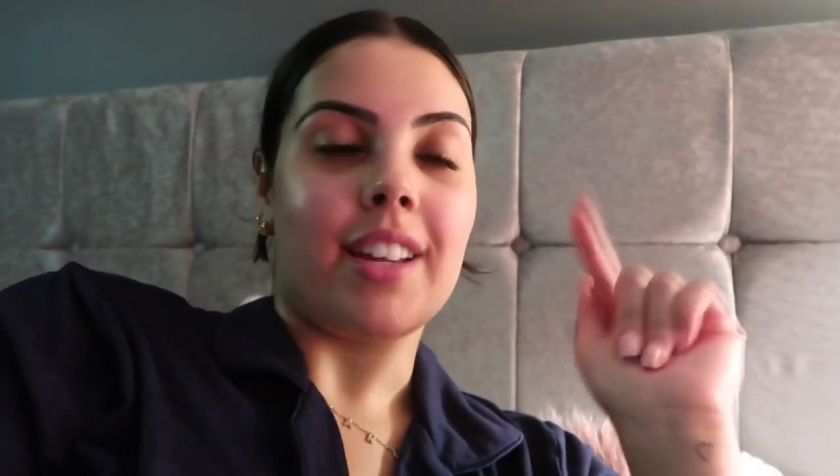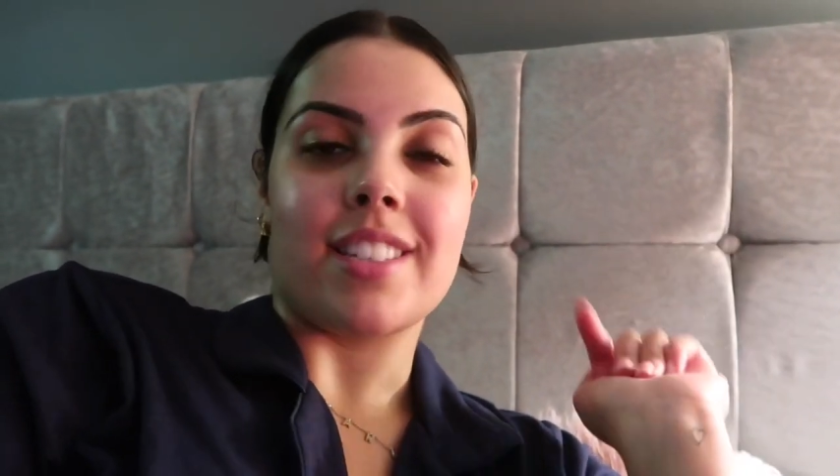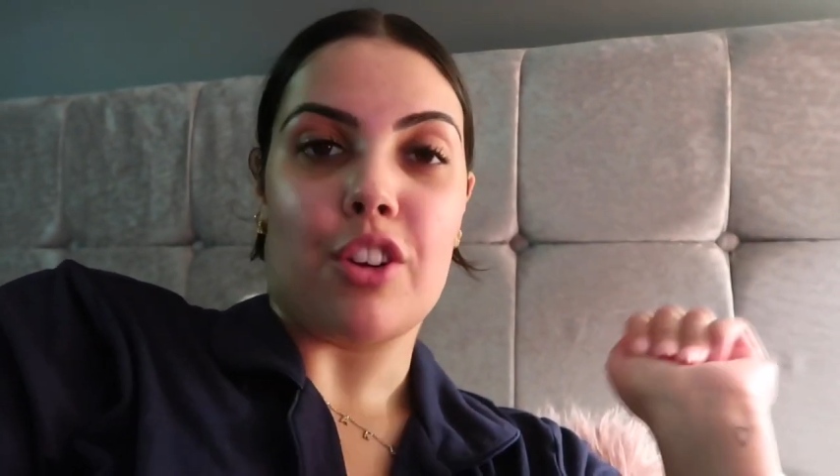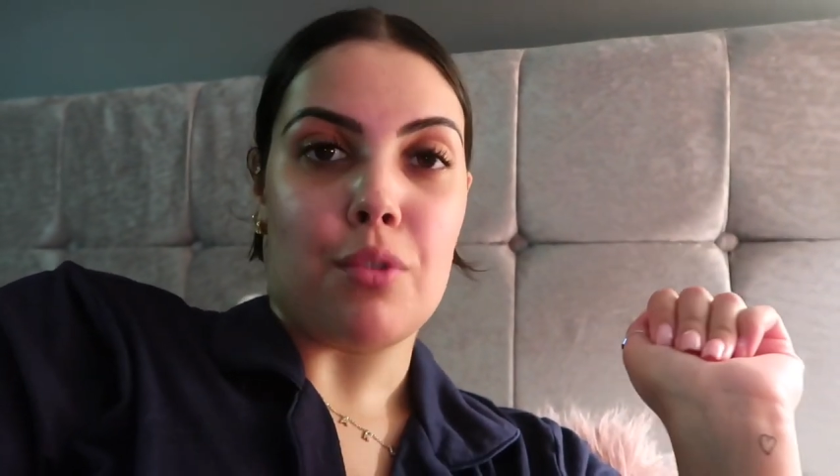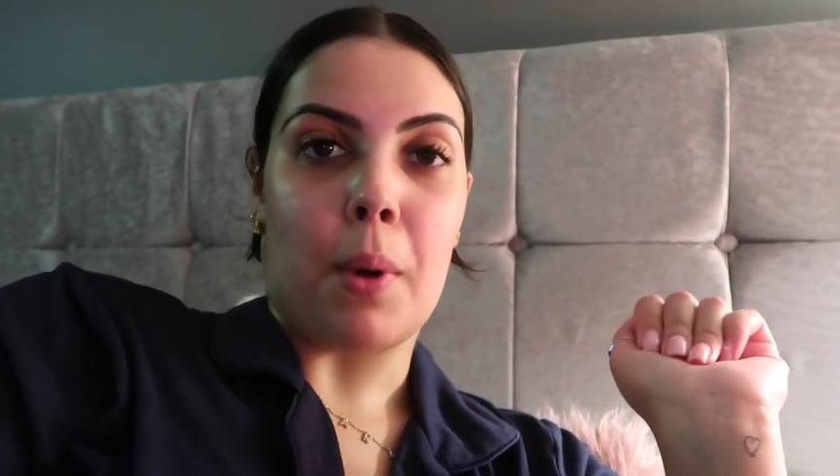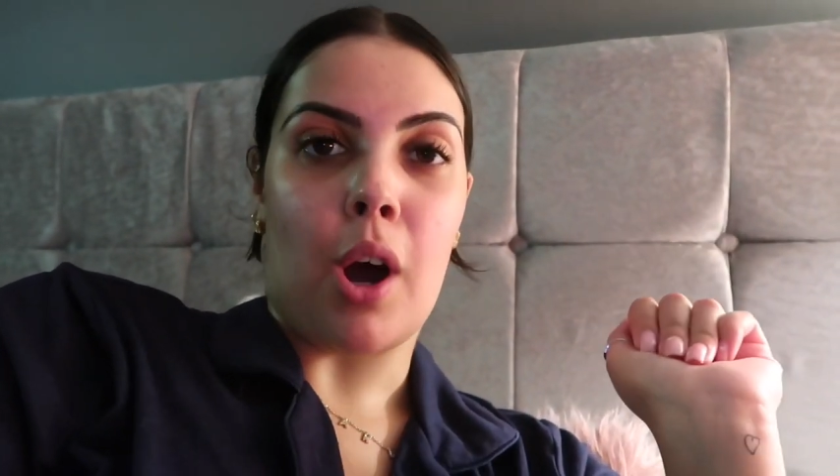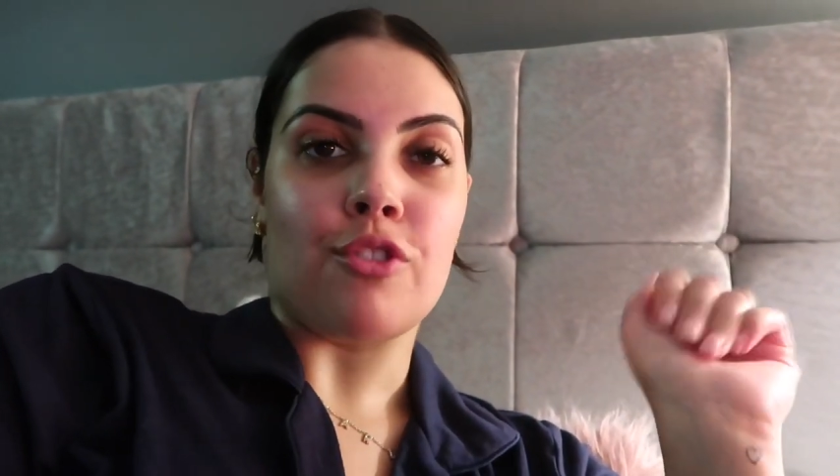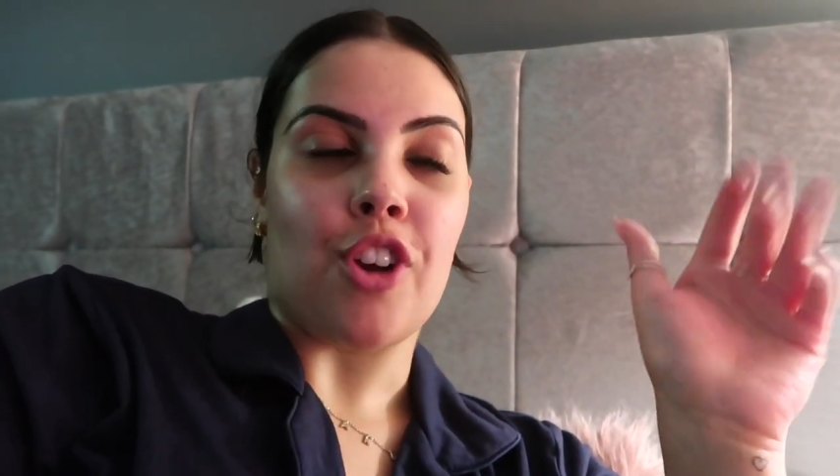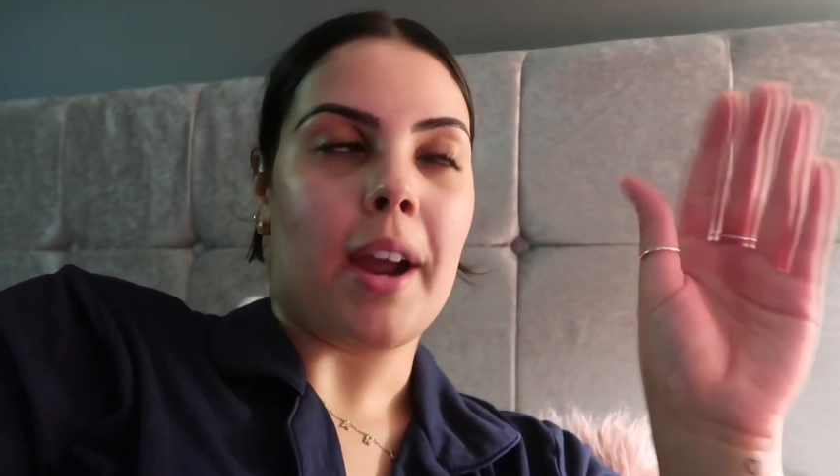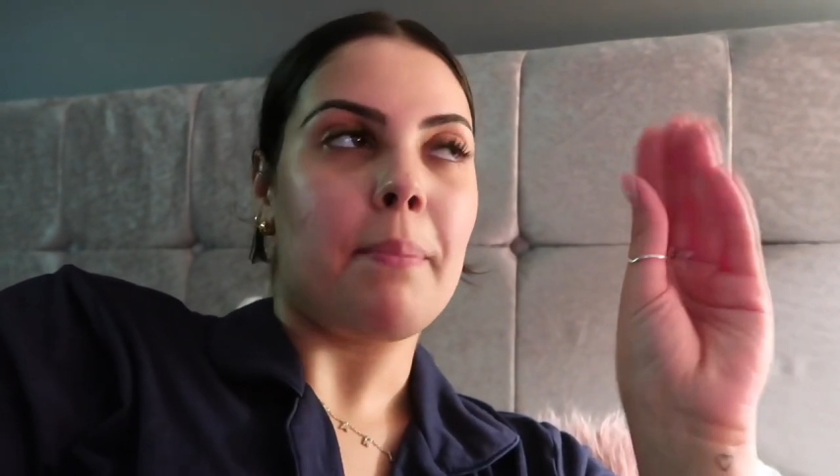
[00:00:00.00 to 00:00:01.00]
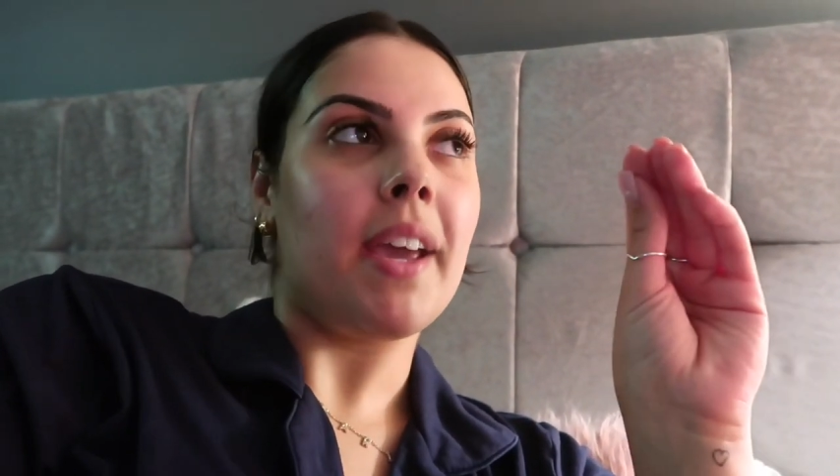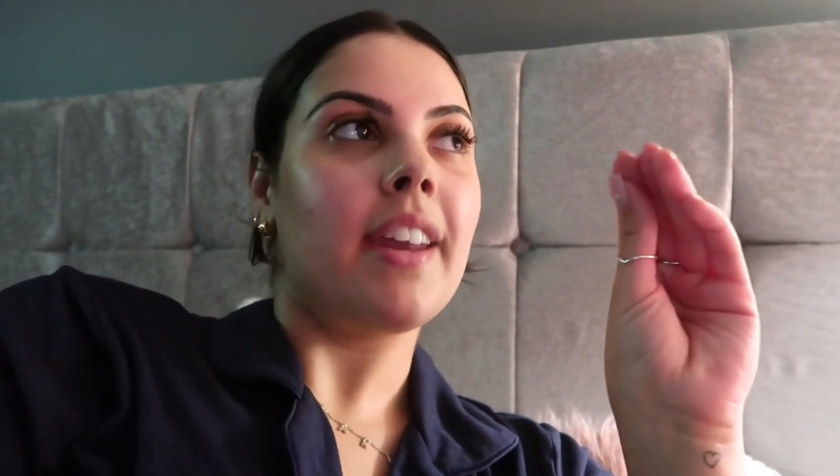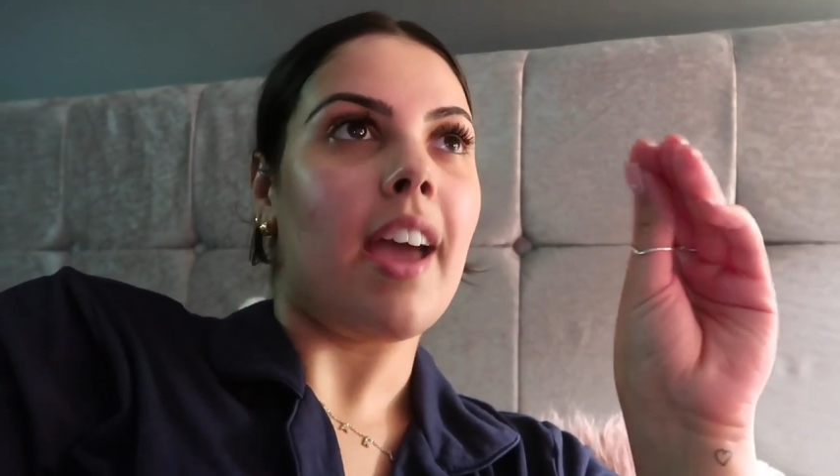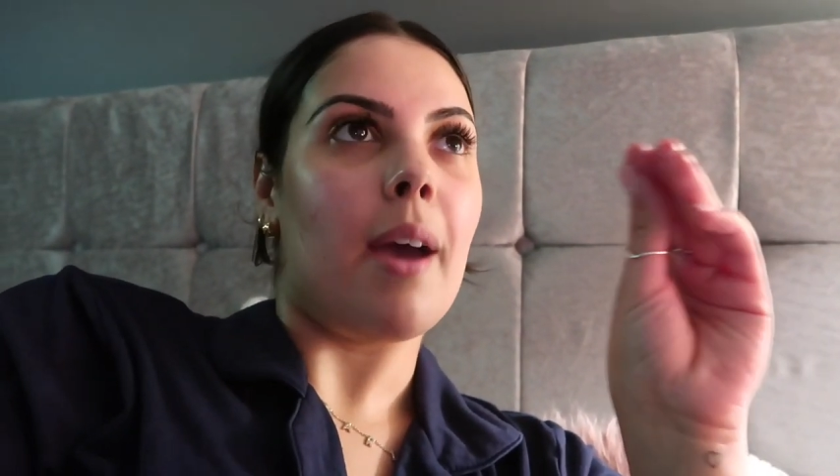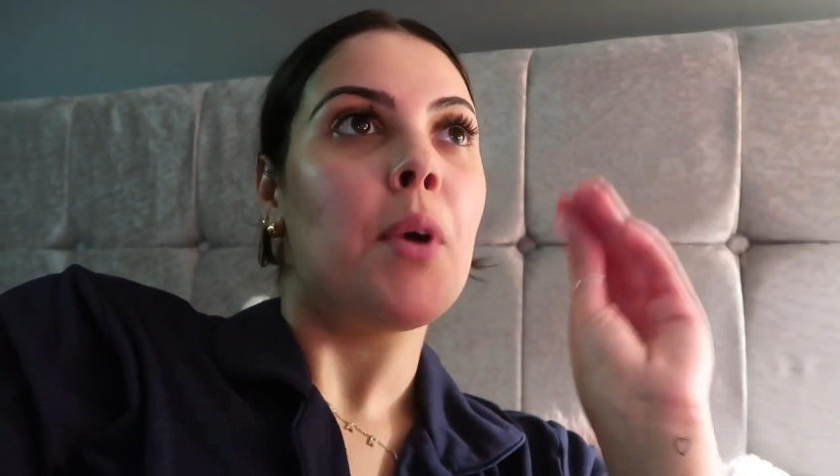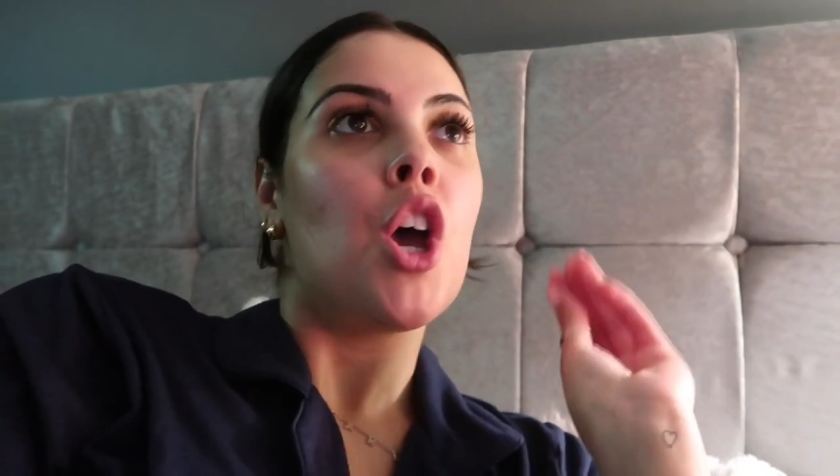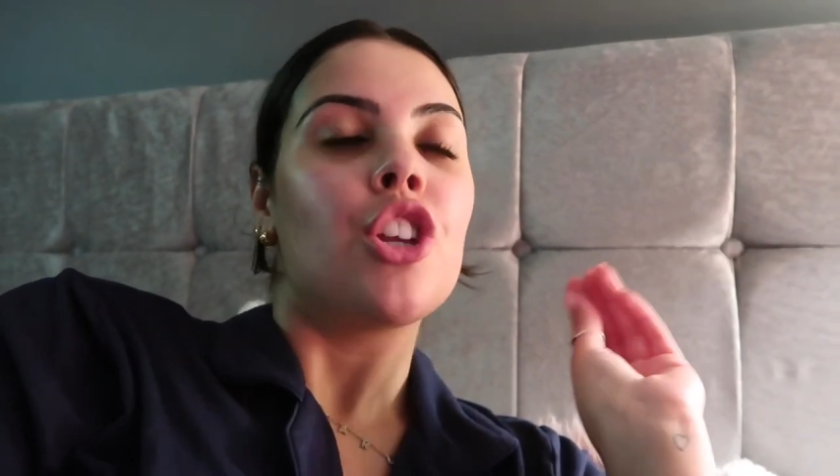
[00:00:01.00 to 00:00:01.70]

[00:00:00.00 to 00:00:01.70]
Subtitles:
yourself a bath tray at B&M.